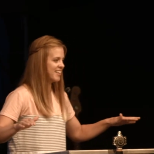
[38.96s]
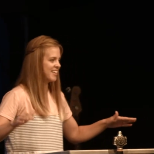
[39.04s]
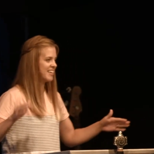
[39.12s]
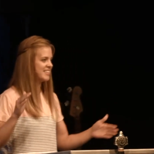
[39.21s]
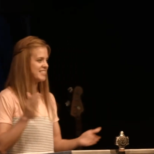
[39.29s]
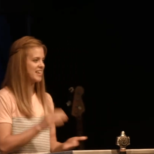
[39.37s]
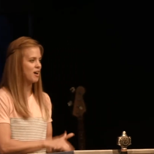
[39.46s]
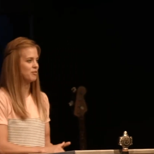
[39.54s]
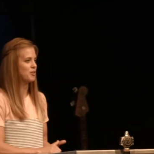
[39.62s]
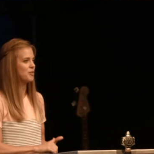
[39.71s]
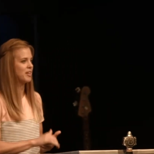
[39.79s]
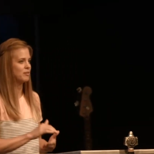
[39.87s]
is down.
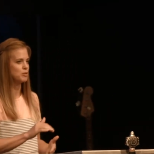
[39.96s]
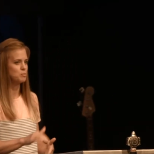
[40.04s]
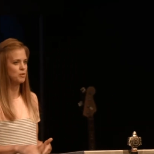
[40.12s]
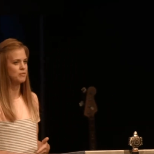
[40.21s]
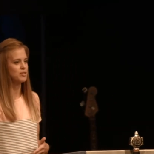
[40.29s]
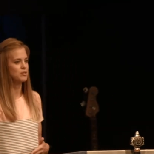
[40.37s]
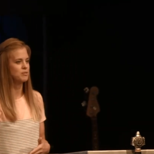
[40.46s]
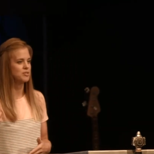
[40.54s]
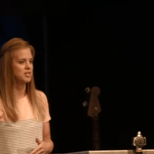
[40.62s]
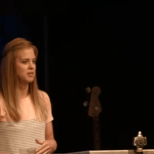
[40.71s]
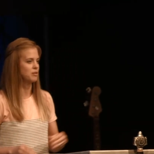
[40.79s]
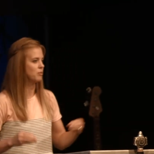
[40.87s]
You know, like those movies you
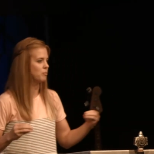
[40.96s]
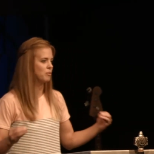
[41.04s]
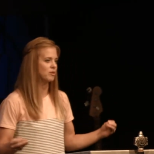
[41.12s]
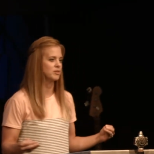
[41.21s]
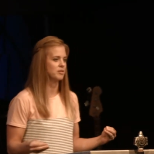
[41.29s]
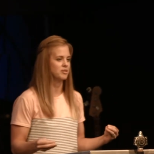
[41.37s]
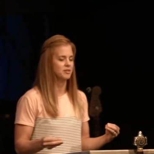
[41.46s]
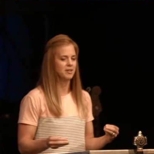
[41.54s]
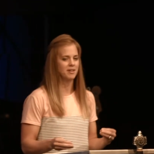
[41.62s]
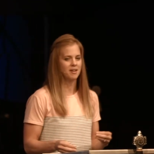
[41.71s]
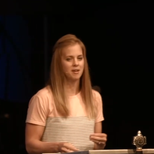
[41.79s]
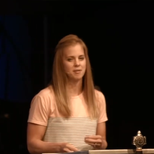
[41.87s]
see, the war
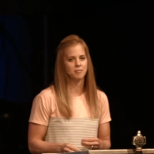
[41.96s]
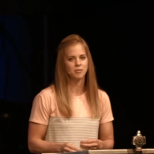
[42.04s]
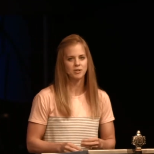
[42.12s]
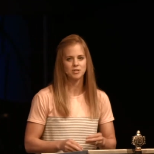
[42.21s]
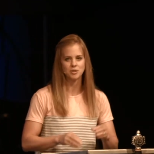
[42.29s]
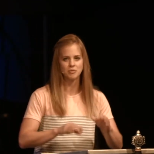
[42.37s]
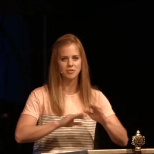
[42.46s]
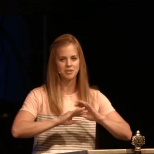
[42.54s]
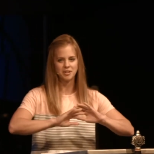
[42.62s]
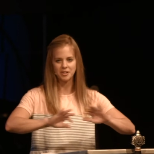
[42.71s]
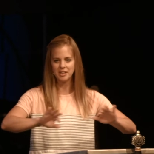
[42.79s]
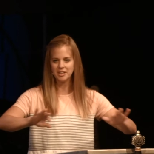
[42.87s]
is over and
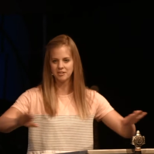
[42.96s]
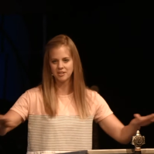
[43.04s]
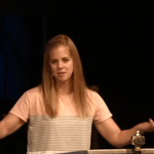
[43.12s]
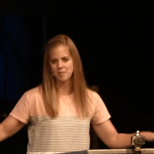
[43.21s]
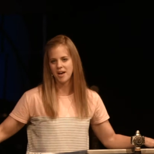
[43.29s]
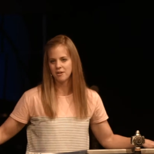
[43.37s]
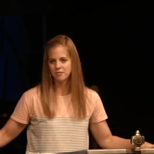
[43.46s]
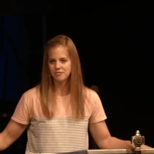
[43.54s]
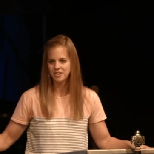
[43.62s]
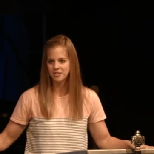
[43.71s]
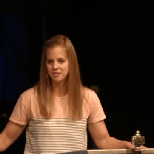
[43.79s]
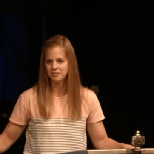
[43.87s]
they're clearing the
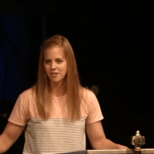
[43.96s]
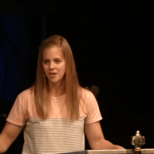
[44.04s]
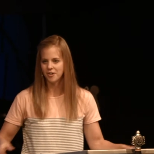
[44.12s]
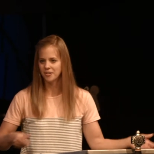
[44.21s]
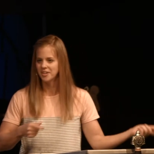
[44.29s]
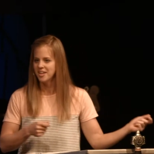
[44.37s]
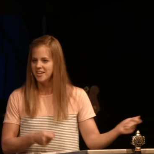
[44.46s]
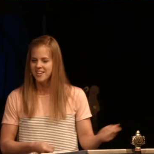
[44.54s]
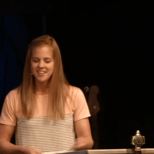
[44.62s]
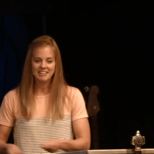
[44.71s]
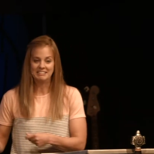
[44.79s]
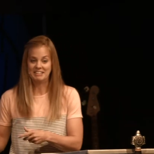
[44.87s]
battlefield of all
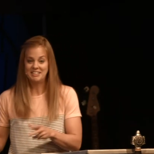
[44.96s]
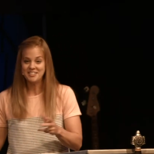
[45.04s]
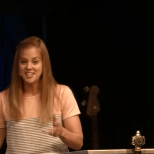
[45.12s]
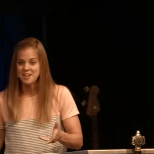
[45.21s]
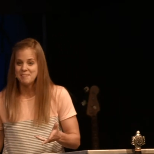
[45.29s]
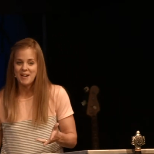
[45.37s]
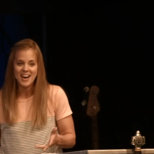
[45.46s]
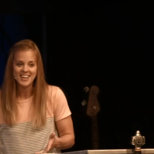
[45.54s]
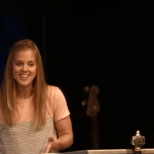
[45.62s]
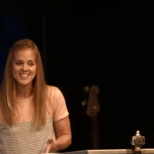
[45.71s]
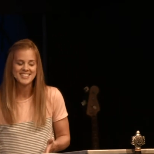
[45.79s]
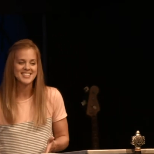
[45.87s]
the dead
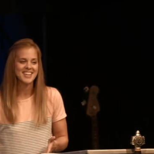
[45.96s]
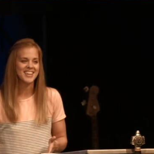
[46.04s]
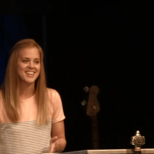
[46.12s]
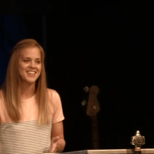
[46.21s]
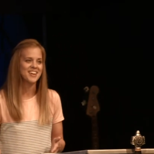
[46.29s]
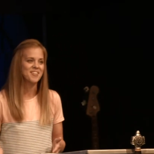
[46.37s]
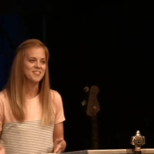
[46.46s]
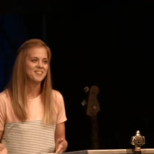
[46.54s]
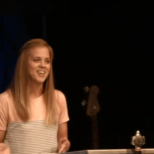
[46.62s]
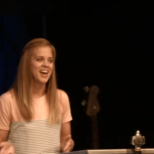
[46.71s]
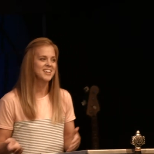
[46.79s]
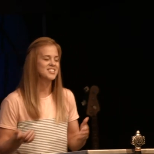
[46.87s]
bodies. And
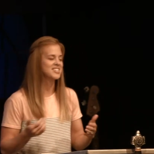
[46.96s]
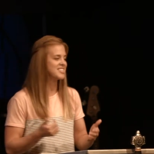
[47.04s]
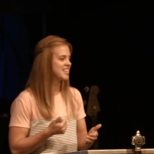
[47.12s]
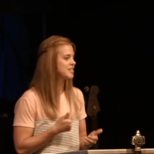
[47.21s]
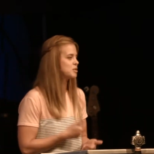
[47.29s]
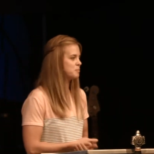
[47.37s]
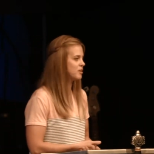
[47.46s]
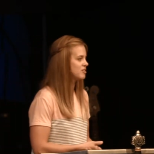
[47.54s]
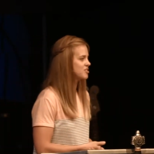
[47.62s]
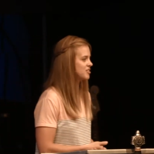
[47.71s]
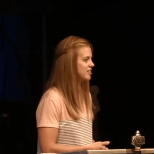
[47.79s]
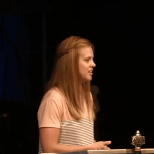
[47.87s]
I just think
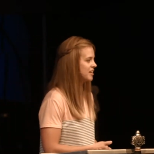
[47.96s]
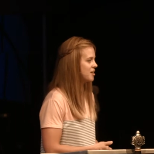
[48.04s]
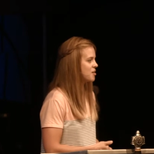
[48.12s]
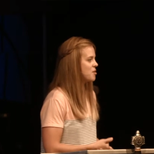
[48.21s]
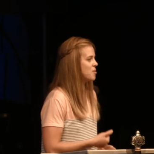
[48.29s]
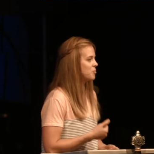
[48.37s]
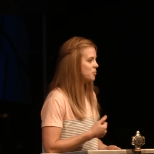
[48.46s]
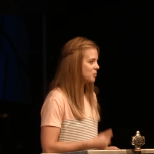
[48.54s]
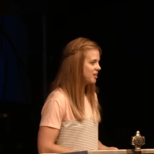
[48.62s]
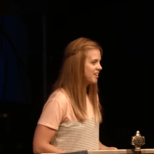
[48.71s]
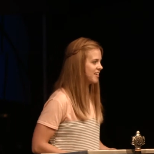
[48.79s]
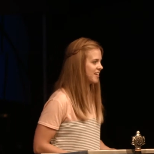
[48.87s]
spiritually,
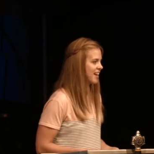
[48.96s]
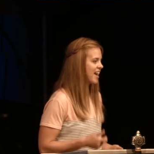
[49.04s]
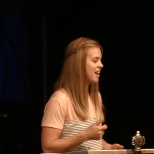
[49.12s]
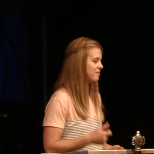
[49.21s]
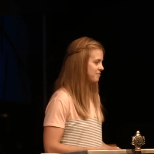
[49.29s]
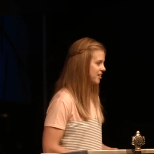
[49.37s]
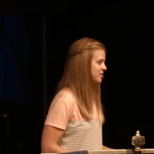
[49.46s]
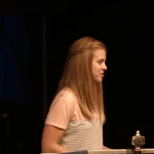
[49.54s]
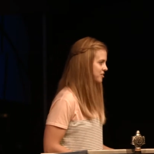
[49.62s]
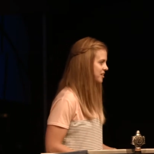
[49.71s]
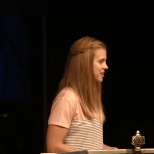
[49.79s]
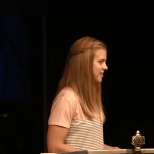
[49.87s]
we had
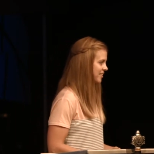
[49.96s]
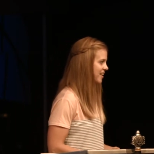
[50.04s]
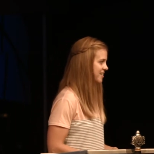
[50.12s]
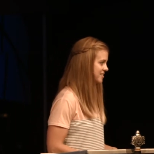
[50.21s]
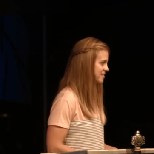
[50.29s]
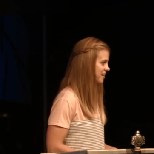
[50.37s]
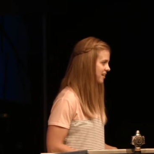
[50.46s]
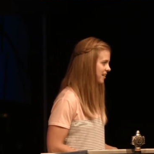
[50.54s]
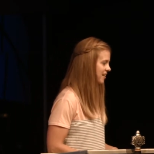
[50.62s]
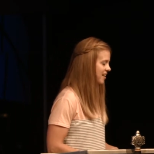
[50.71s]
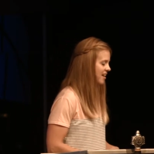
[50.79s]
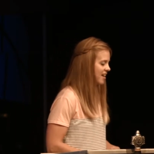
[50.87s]
victory last
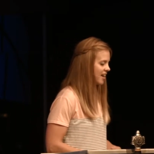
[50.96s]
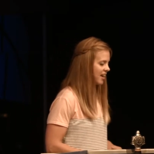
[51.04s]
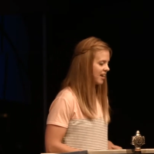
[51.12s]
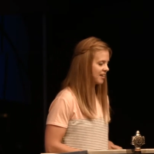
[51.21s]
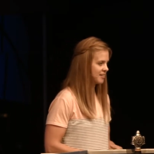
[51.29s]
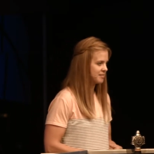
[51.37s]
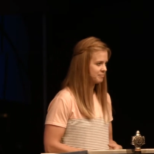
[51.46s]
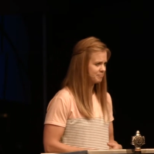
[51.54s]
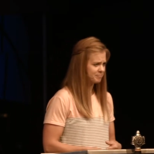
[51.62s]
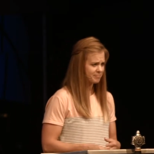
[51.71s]
night. And